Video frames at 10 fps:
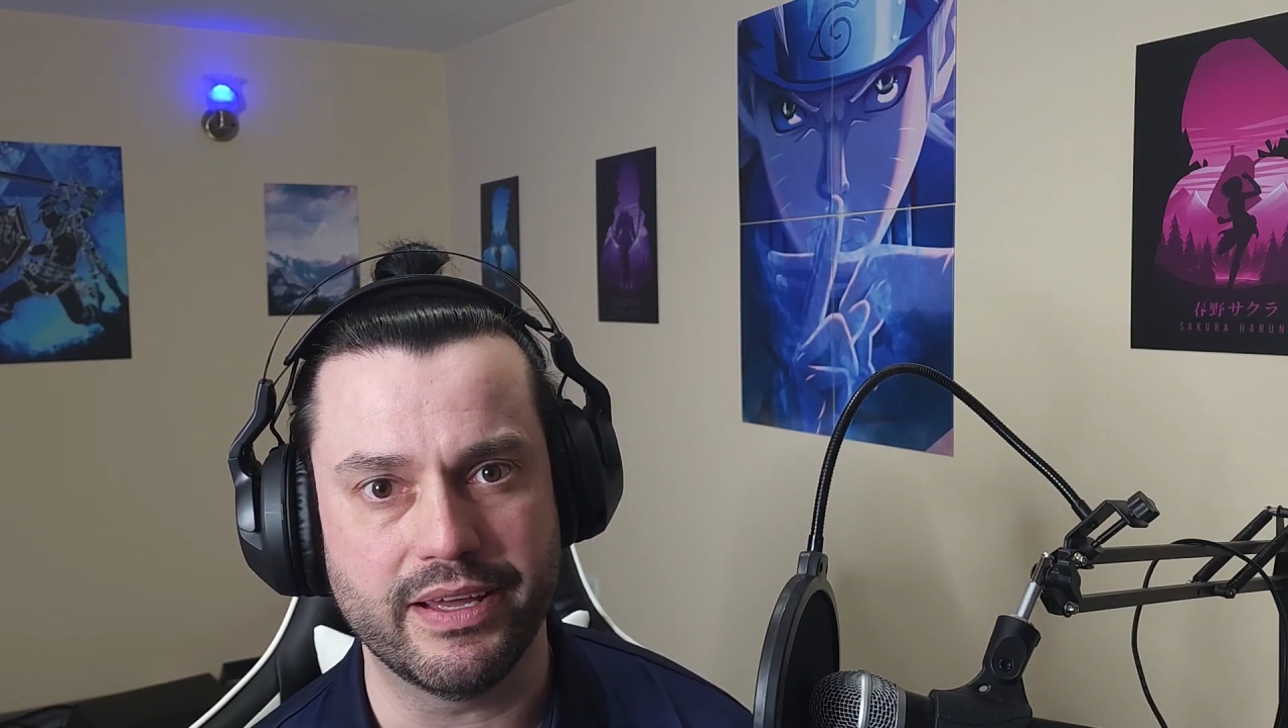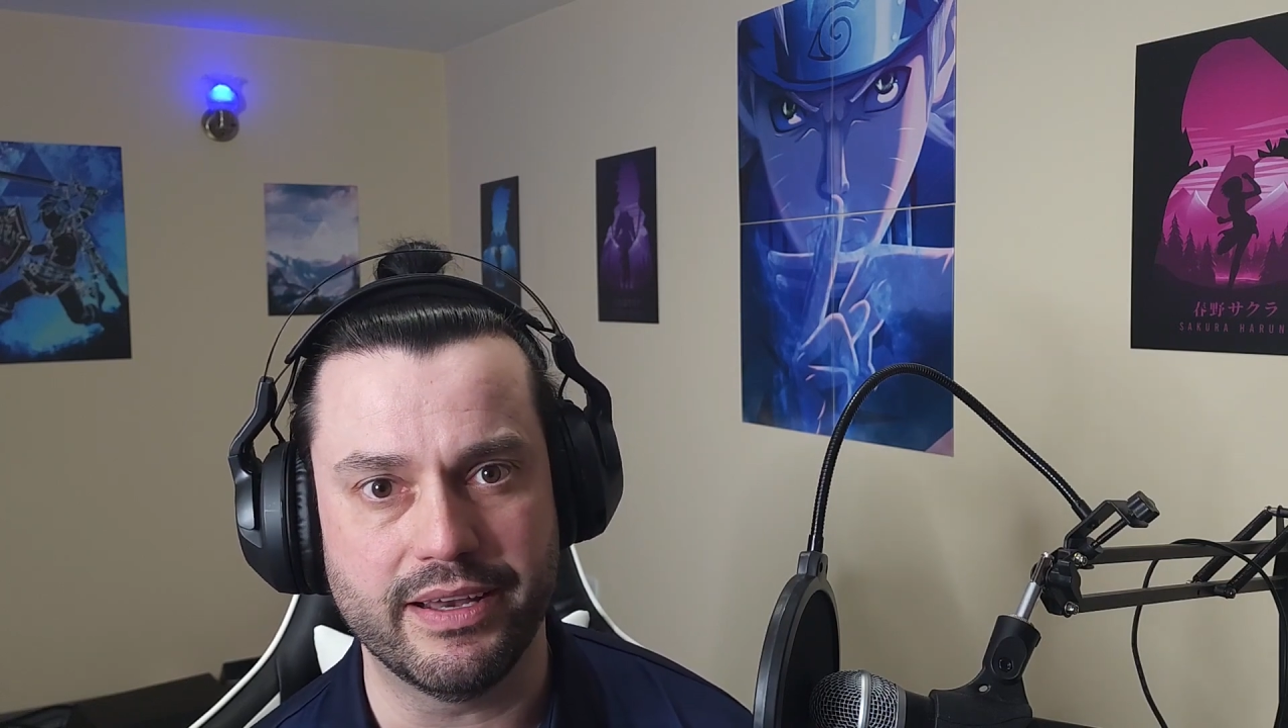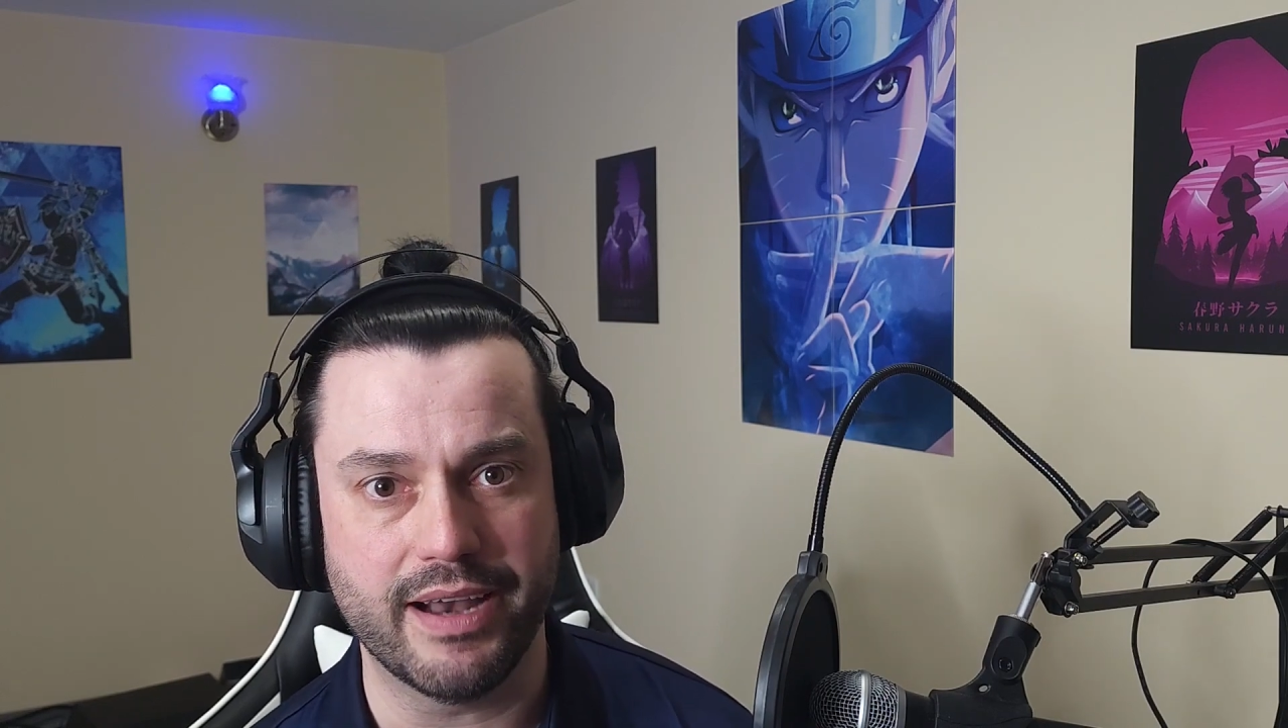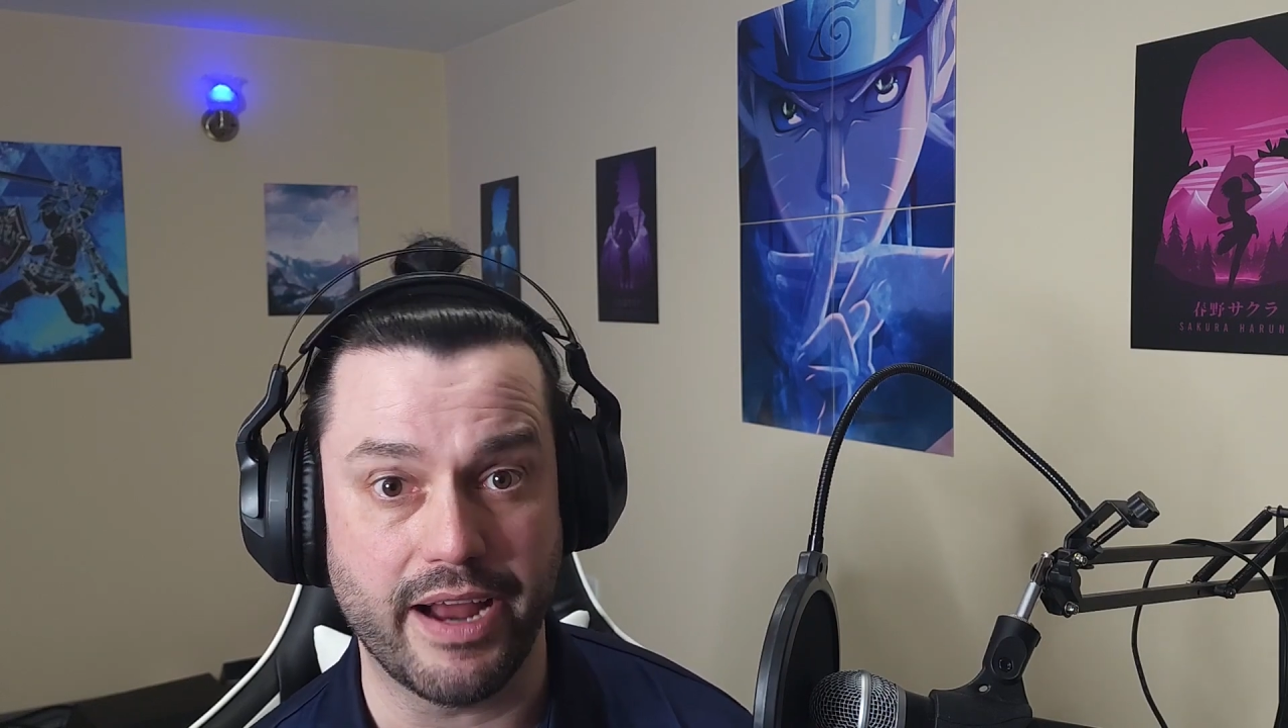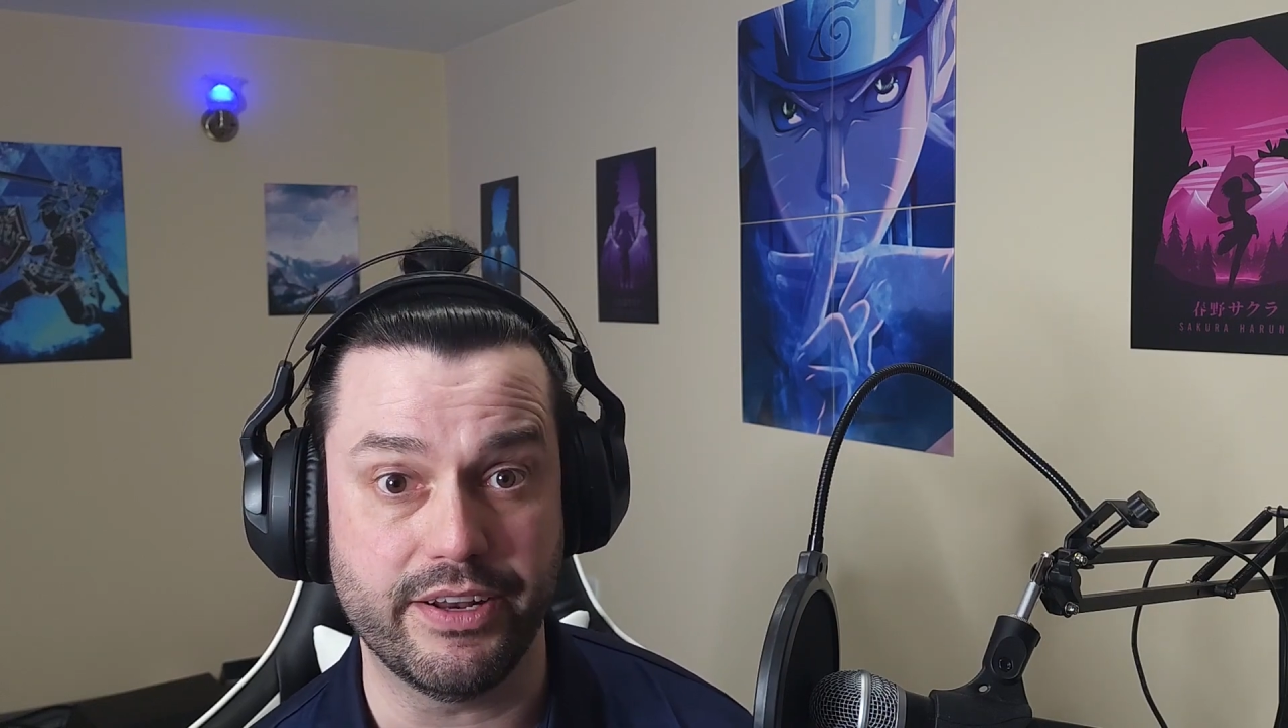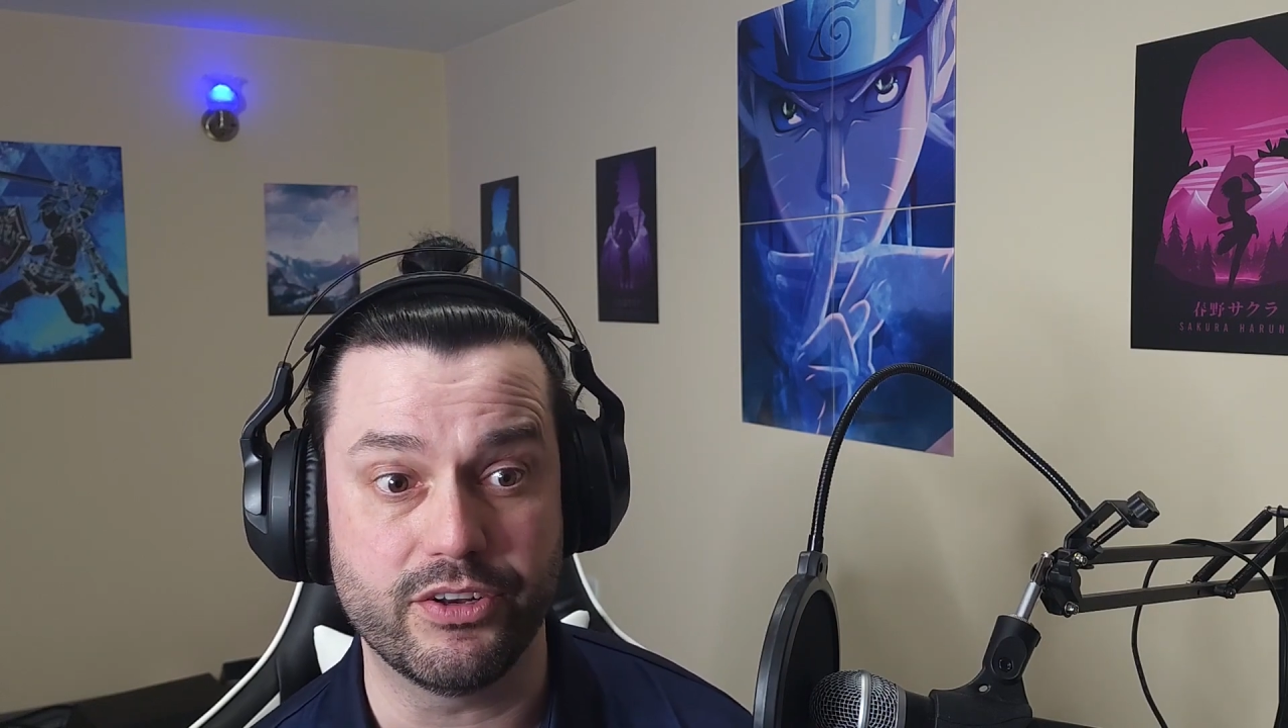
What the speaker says: and 90